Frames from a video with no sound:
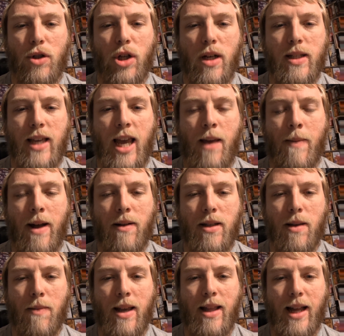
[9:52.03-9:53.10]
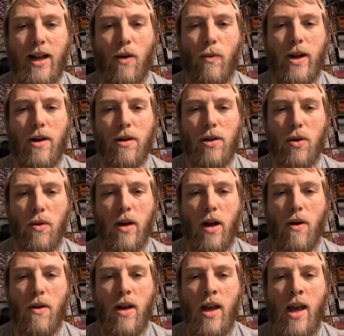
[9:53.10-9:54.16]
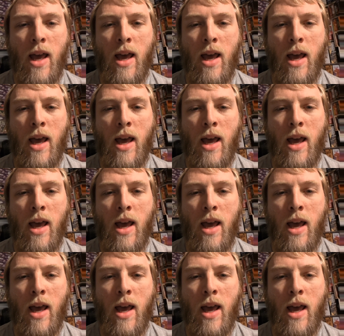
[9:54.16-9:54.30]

just came out to me like a week or 2 ago,